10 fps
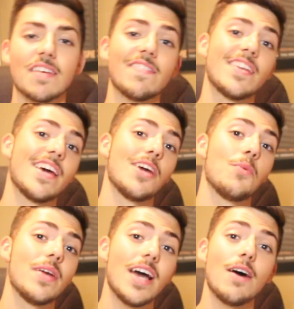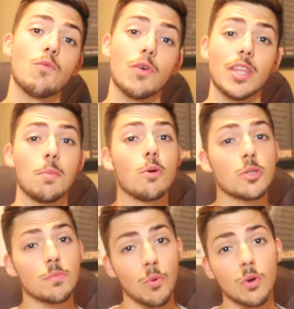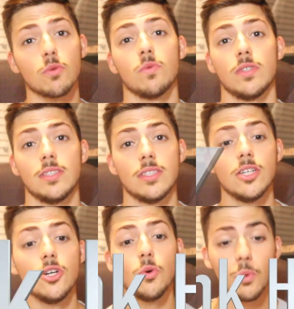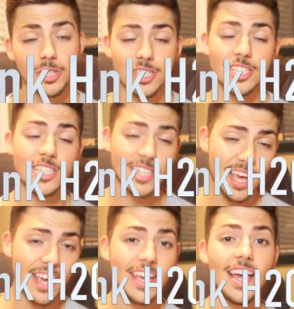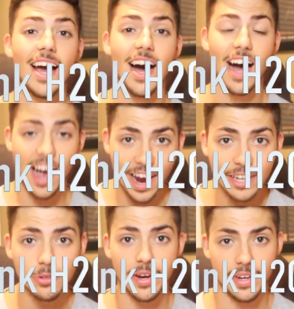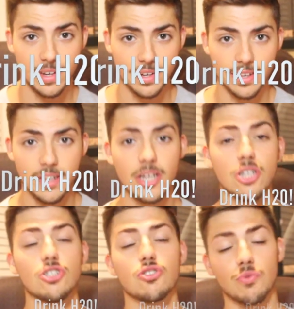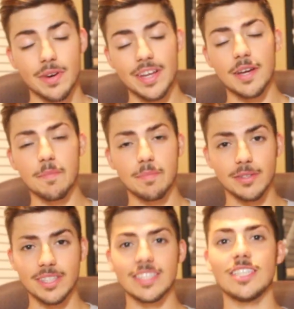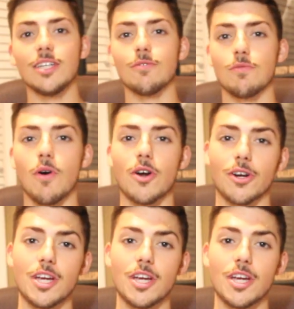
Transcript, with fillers: seven today, we have one of the most important ones, which is stay hydrated. Drink plenty of water.